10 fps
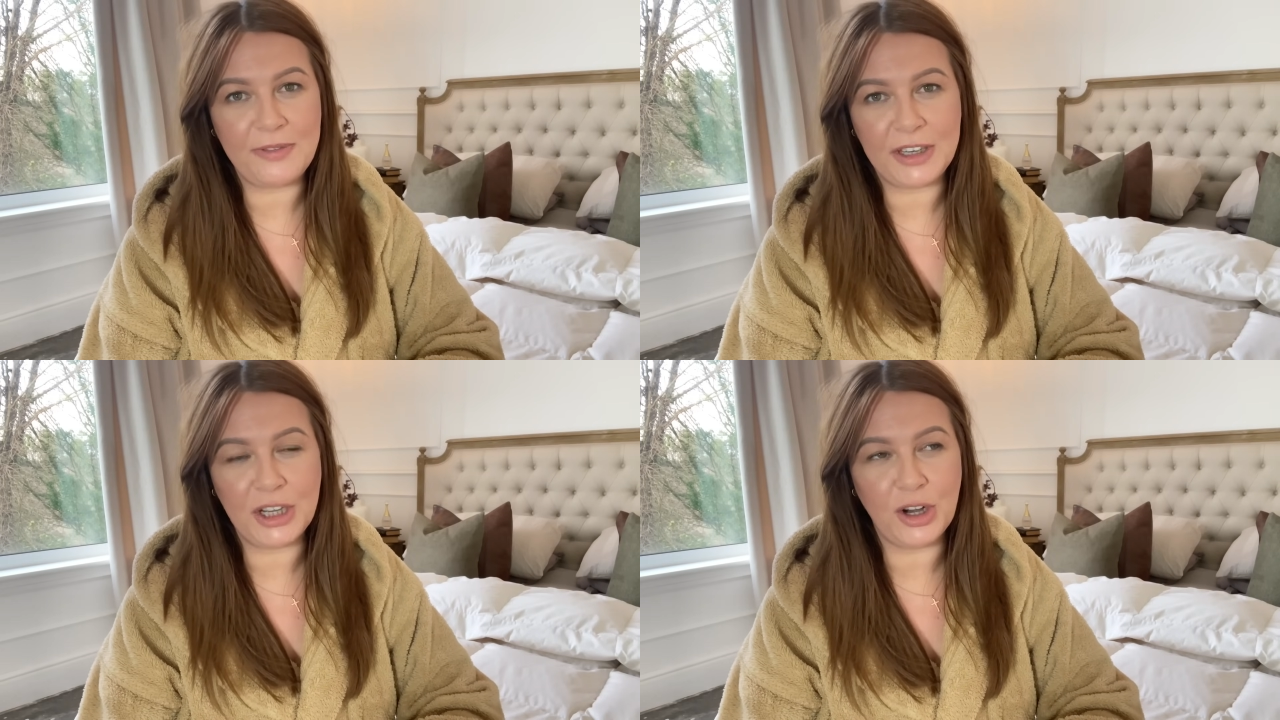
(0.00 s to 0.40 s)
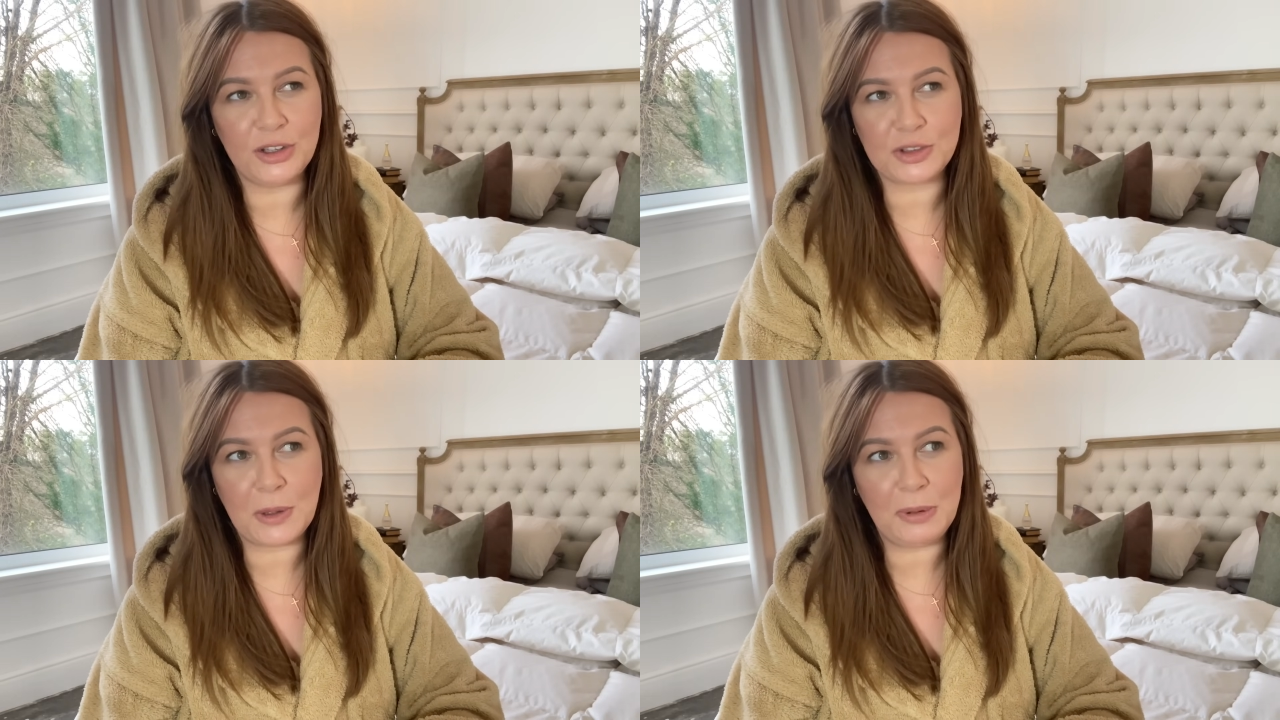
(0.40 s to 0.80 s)

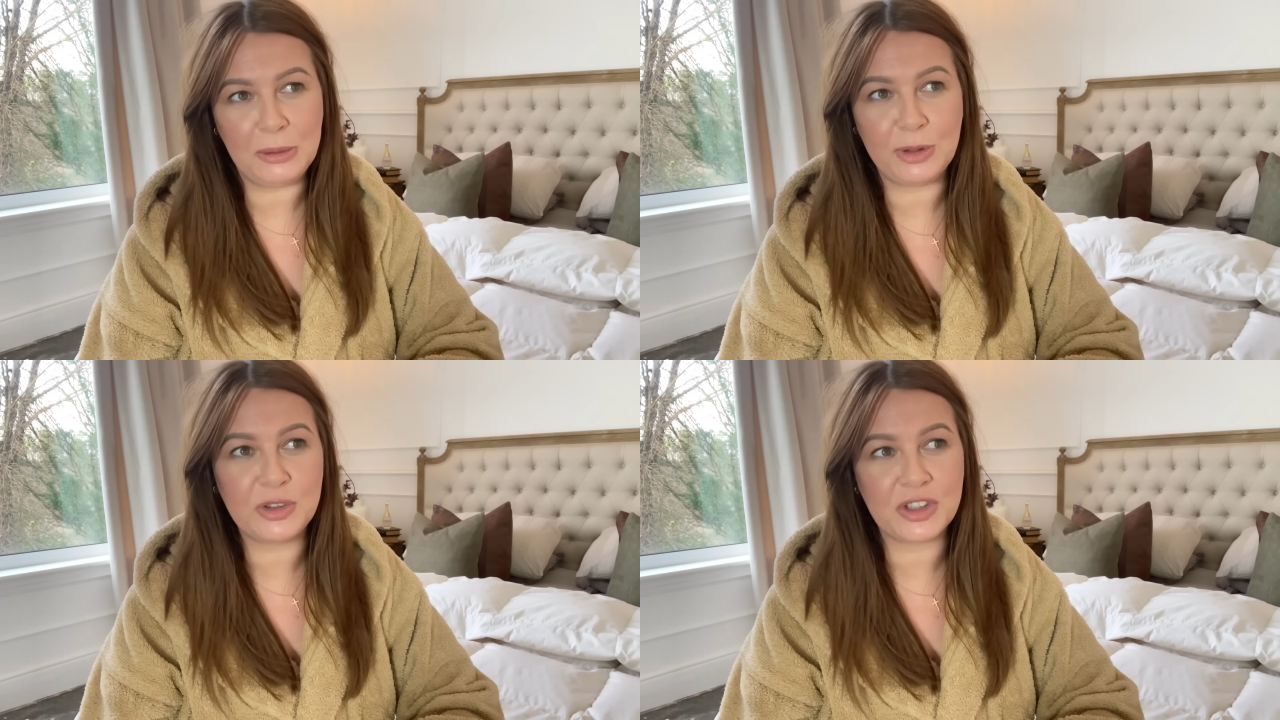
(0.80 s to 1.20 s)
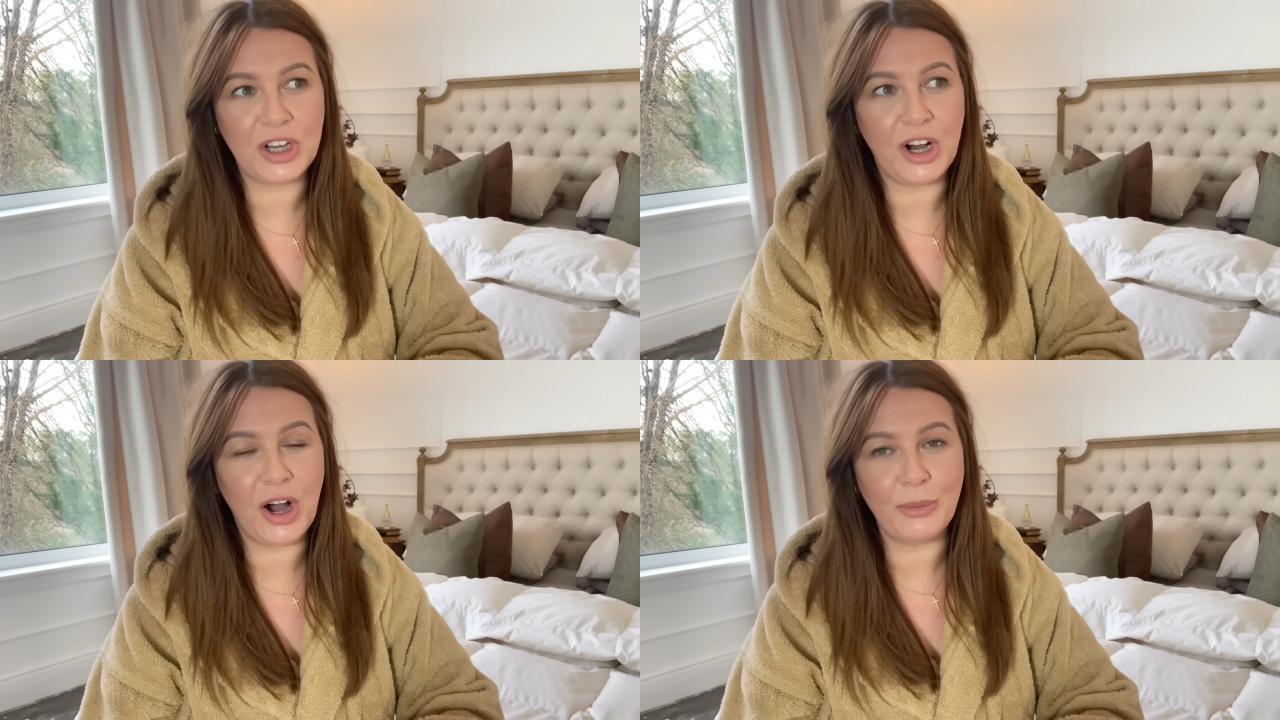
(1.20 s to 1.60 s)
videos a couple of months ago,
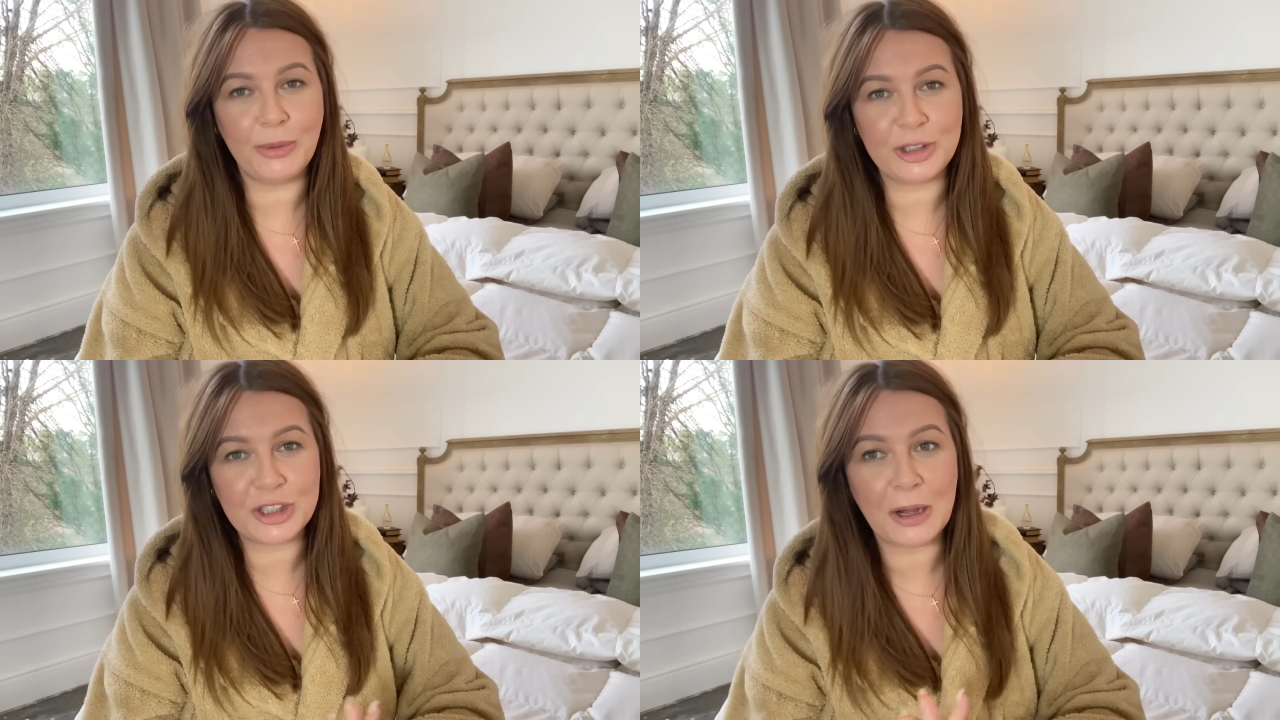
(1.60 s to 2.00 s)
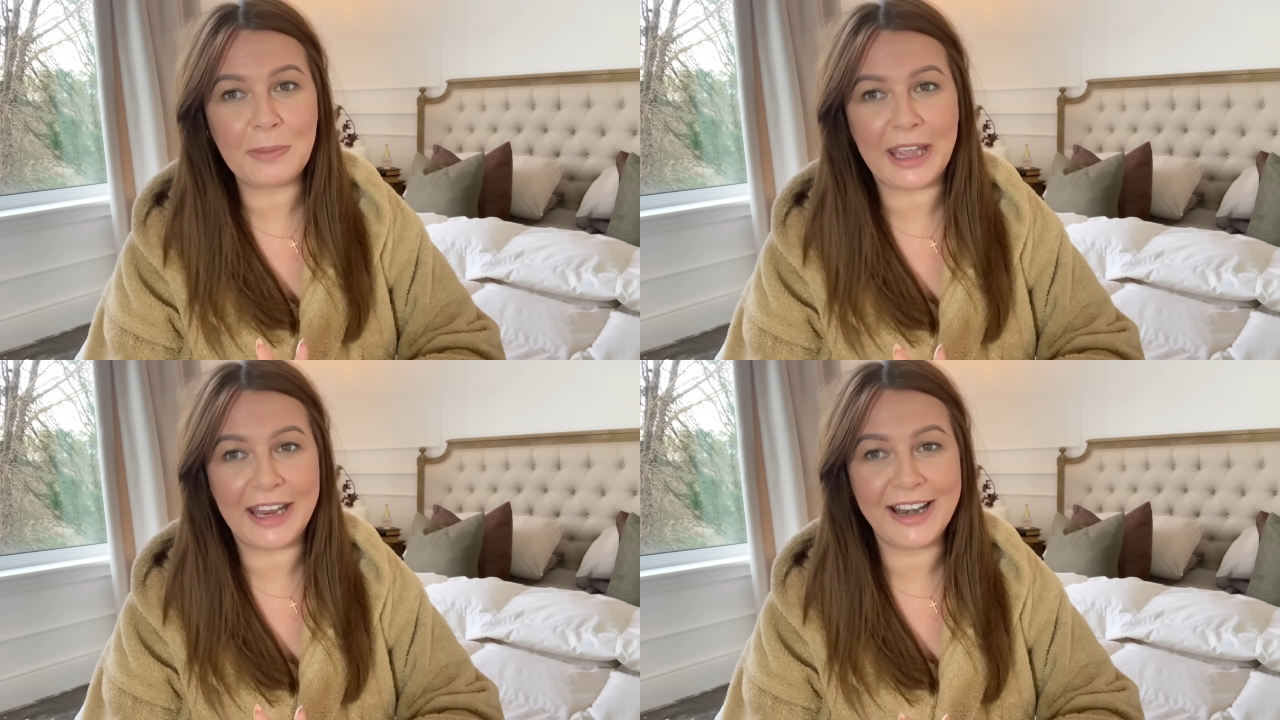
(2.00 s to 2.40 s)
and we were
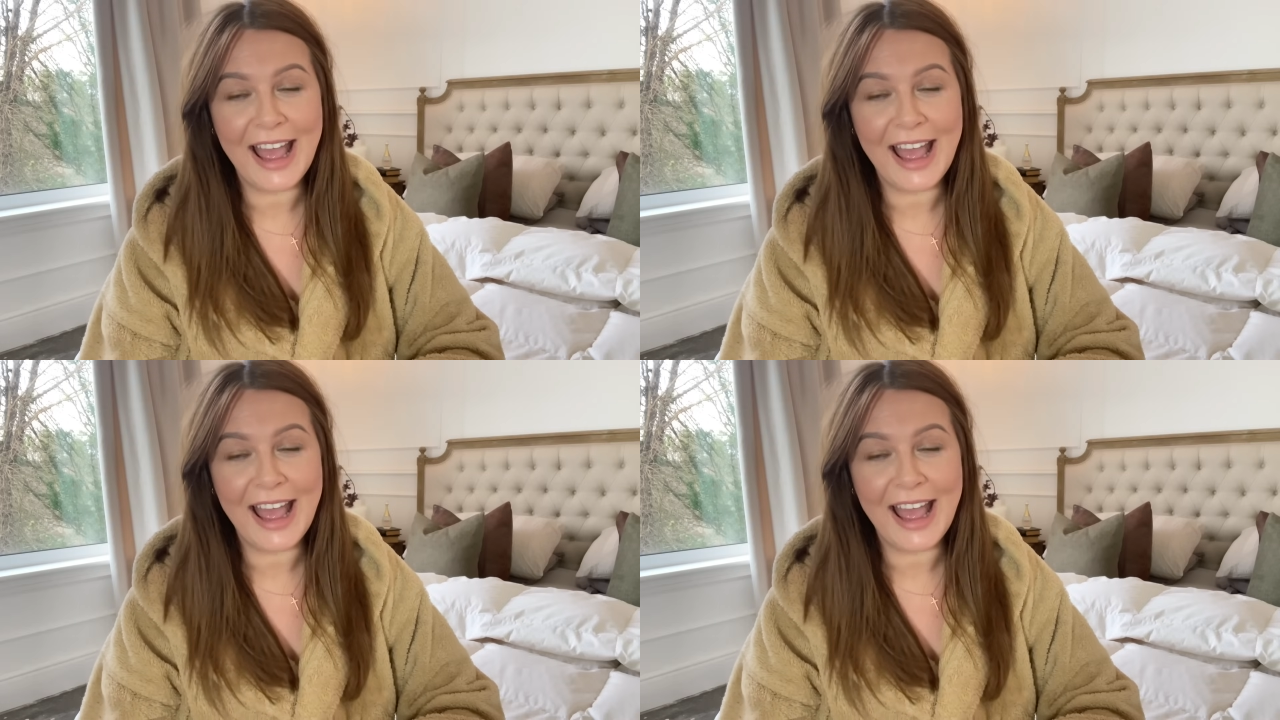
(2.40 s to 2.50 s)
shopping,